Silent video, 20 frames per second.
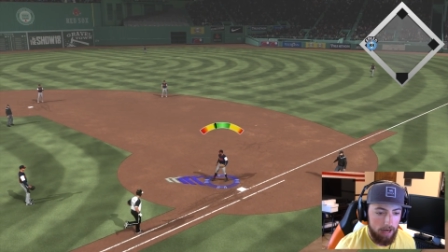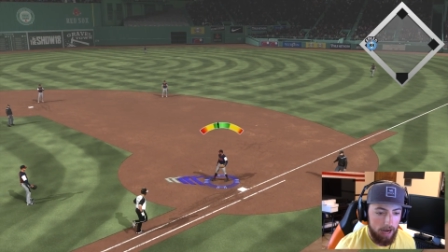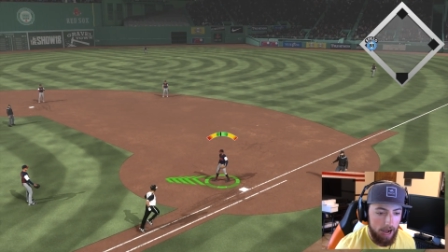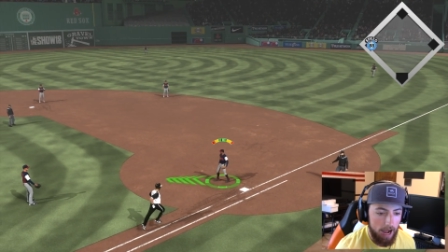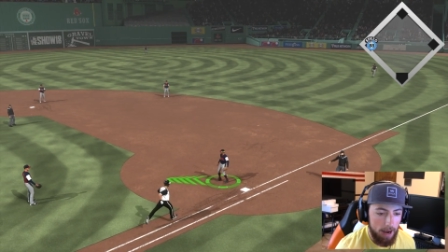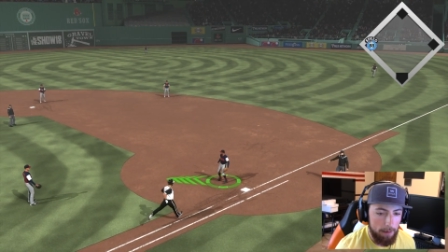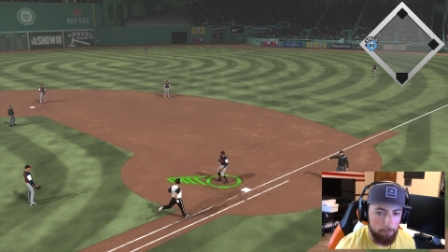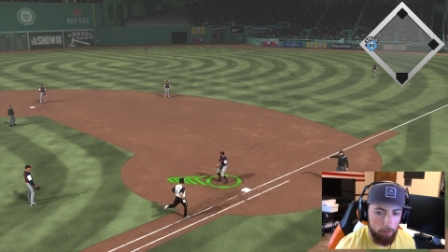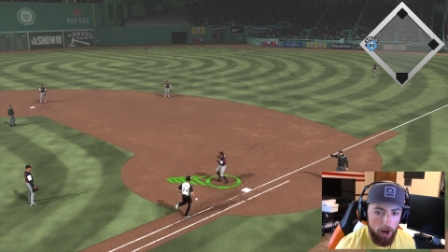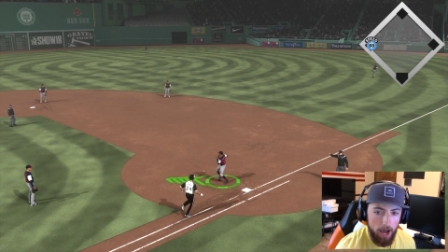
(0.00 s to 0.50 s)

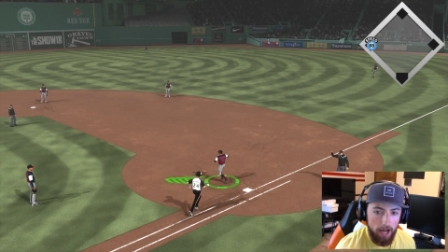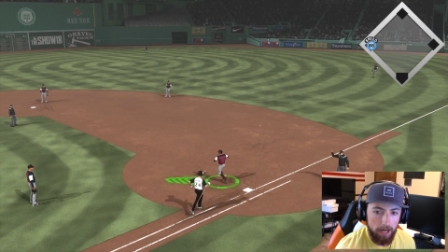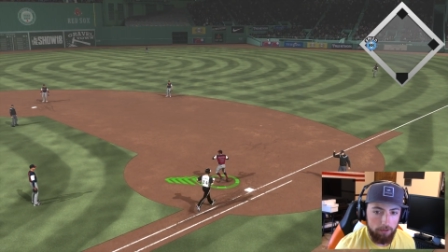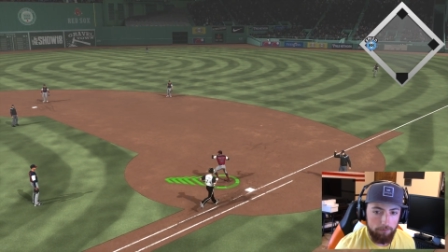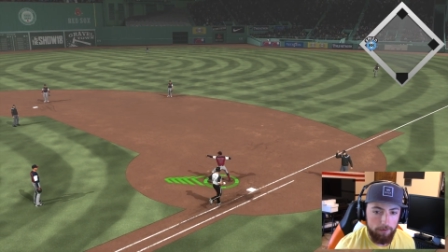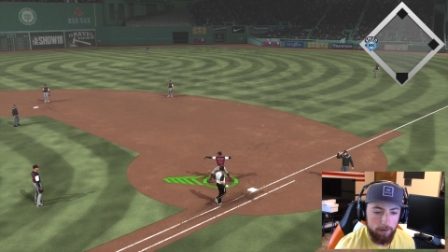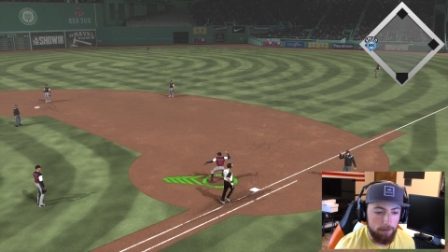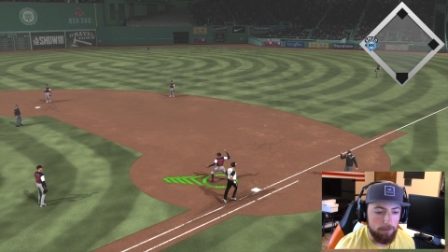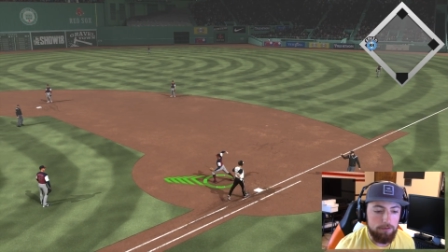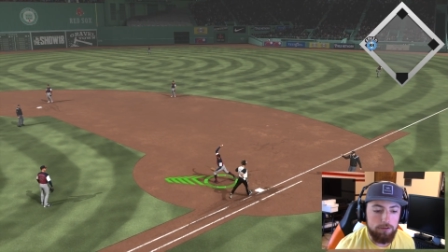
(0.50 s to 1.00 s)
I'm rattled.
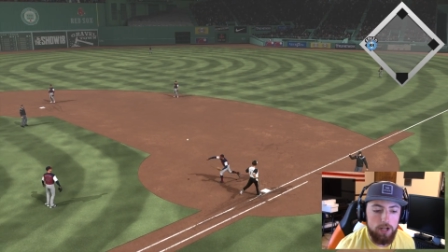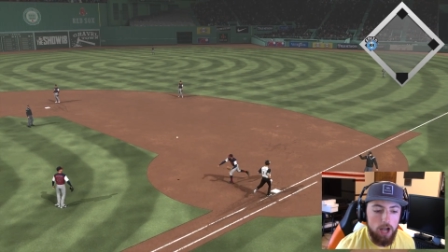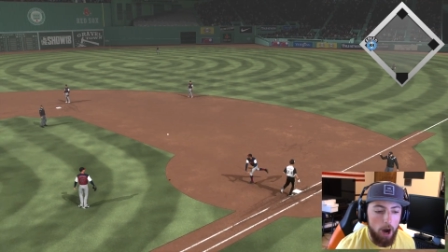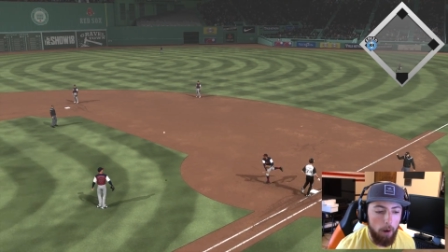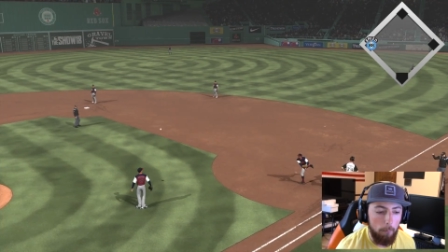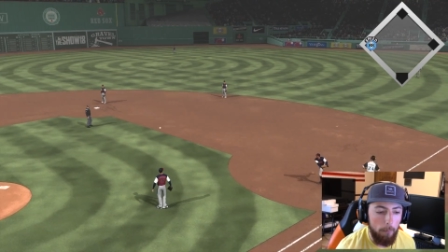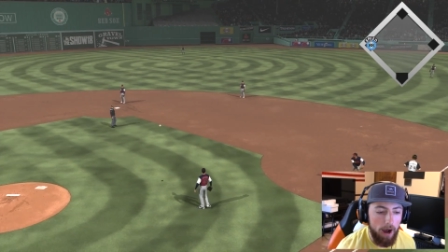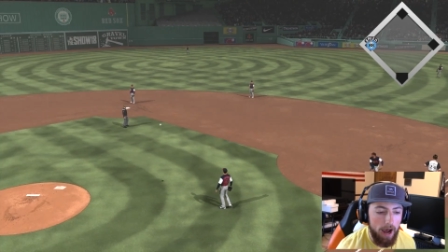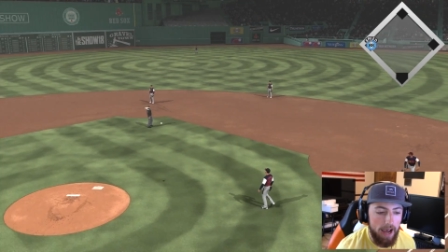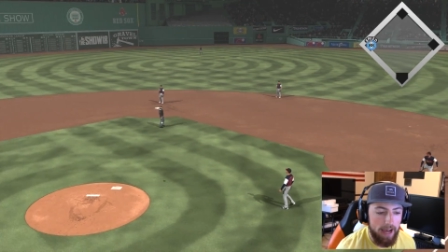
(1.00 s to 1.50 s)
There is
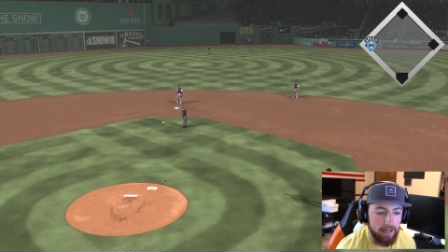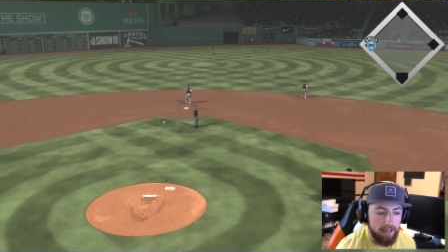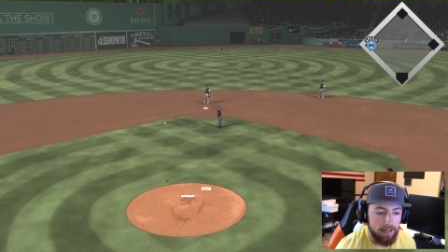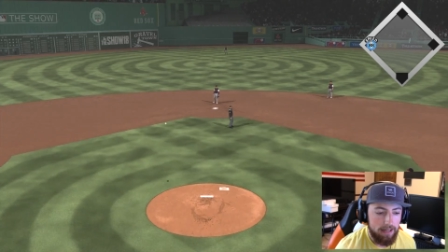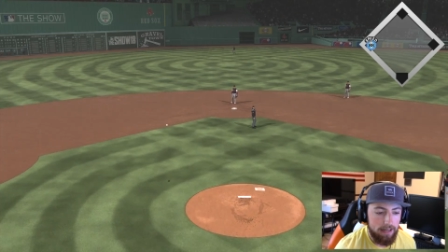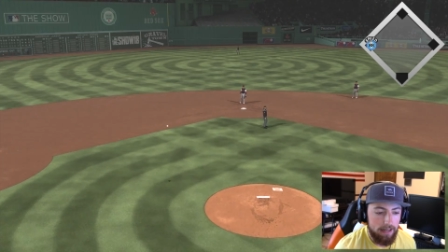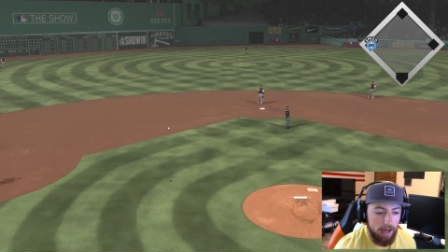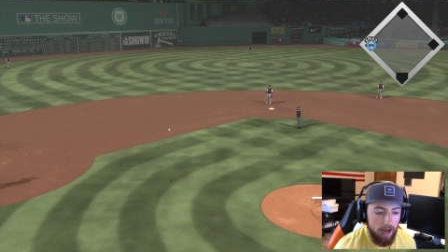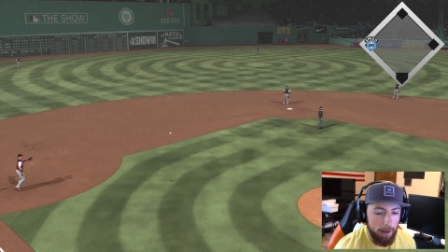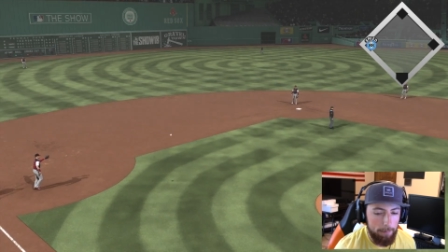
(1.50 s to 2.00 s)
no way.
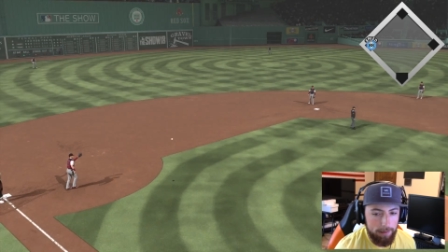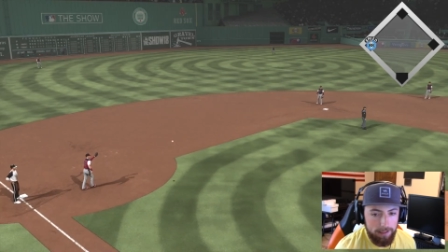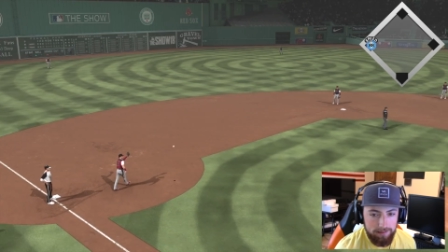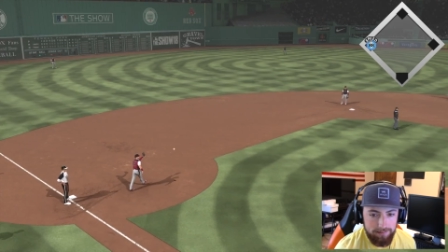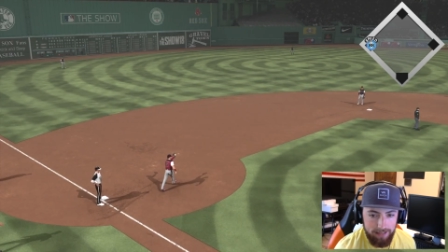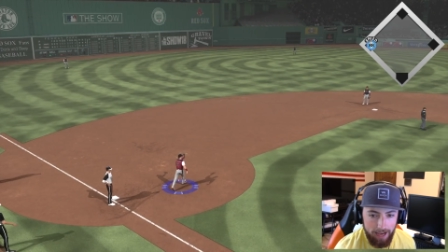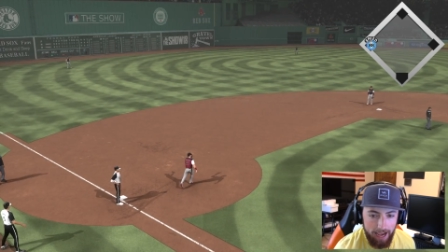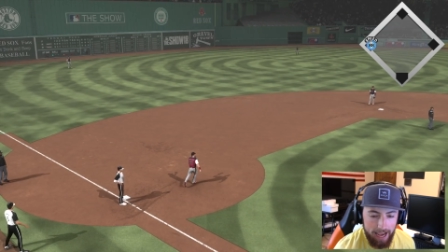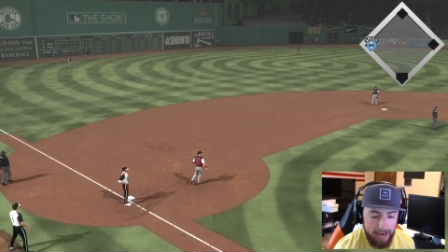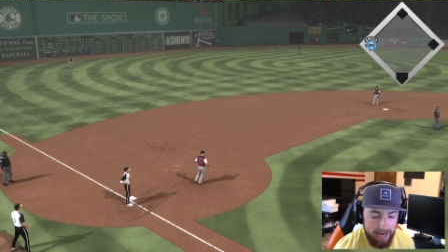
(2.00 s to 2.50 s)
I mean, he's
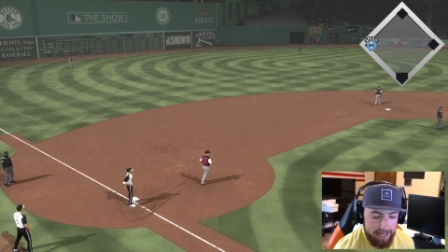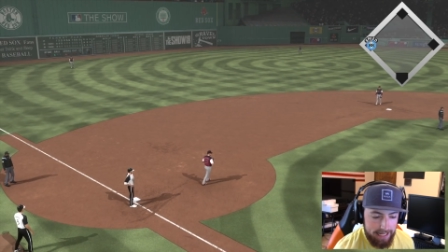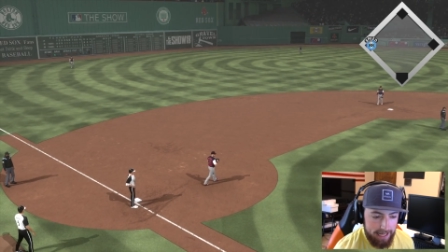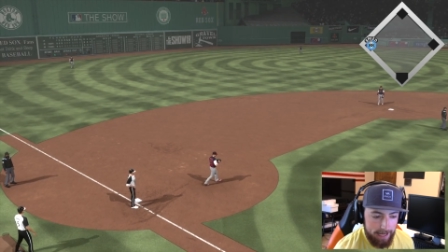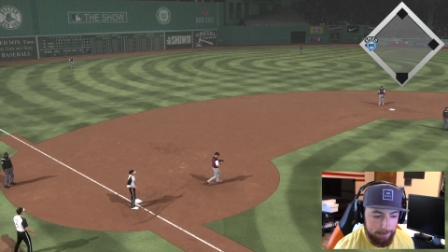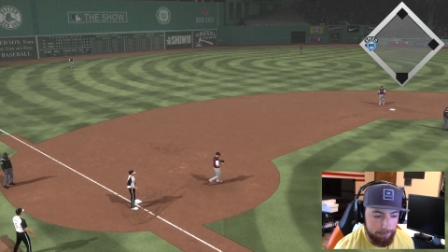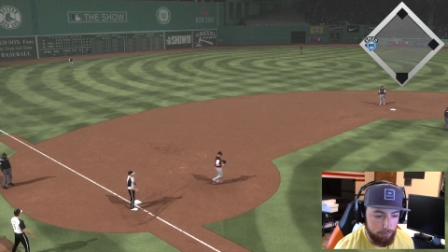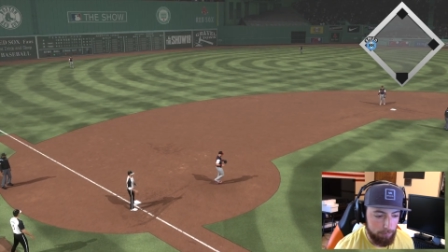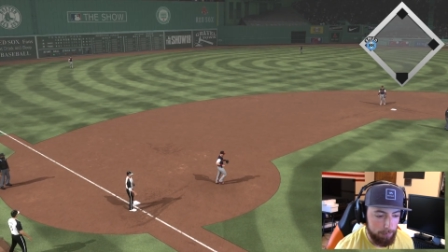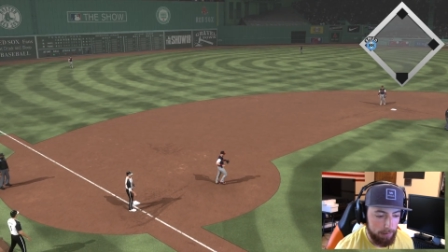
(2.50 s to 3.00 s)
got
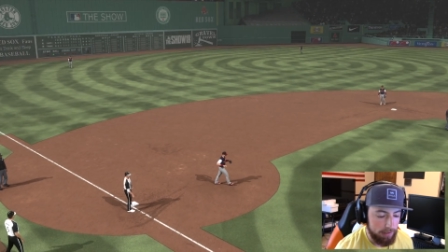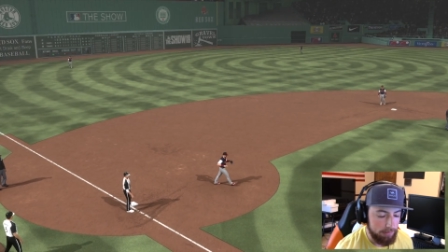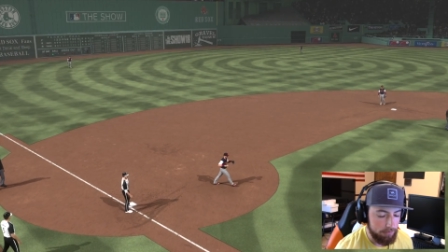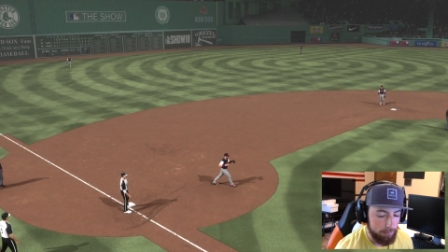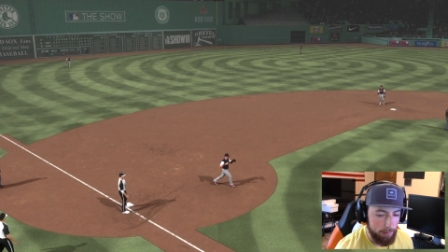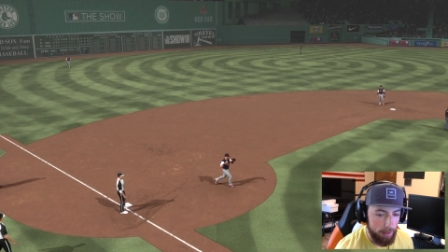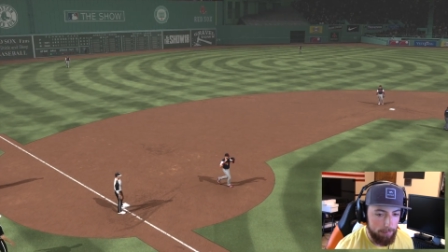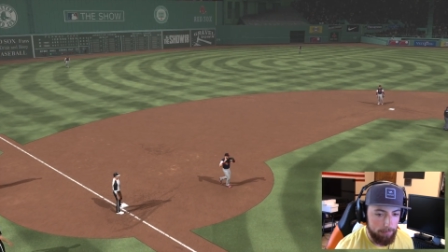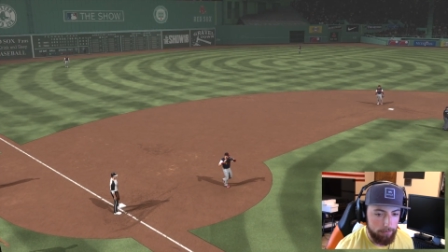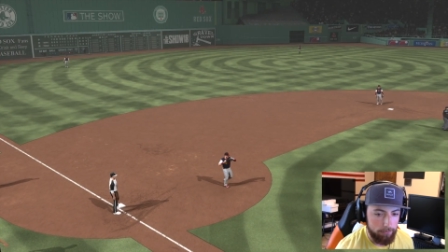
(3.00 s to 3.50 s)
88 speed, so
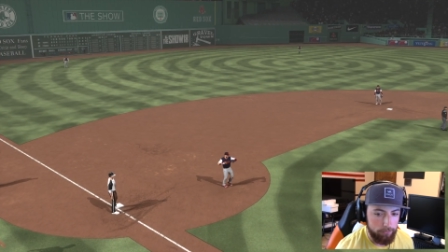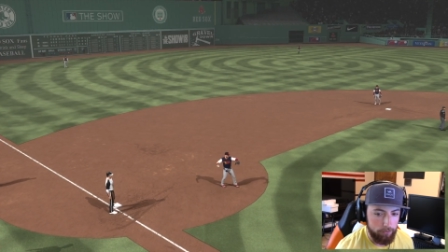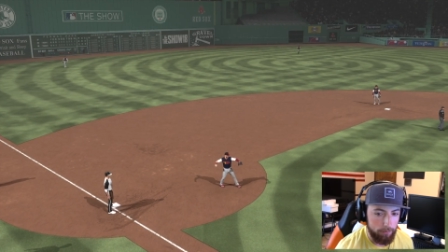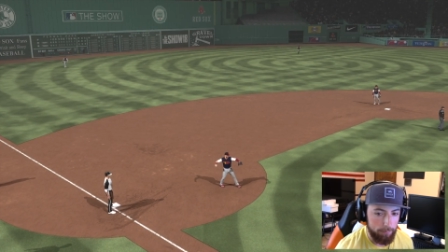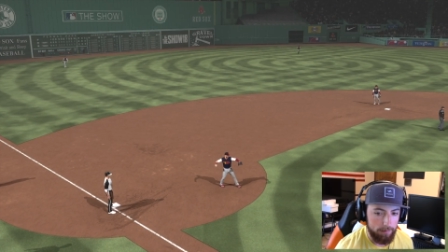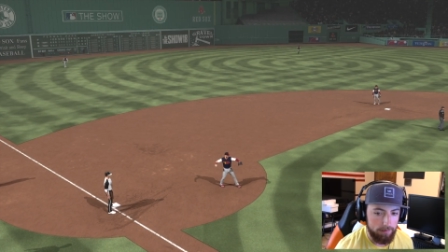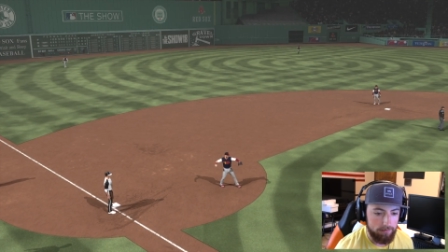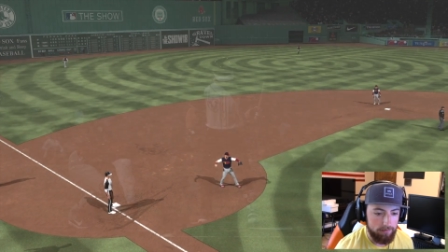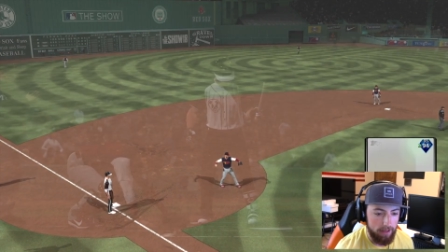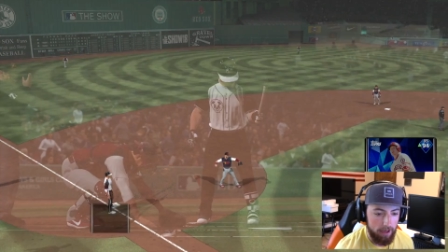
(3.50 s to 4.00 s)
maybe he should have
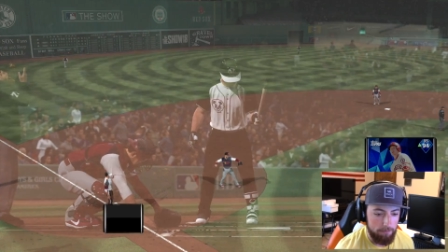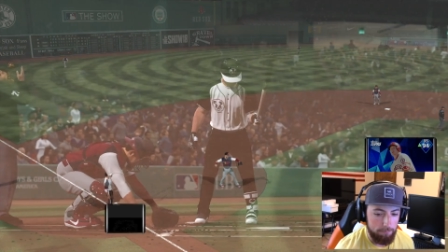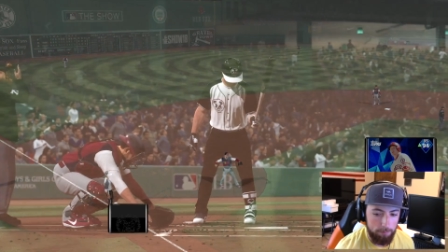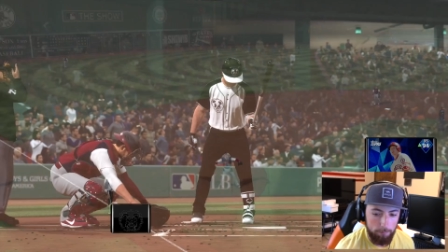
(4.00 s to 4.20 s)
been safe.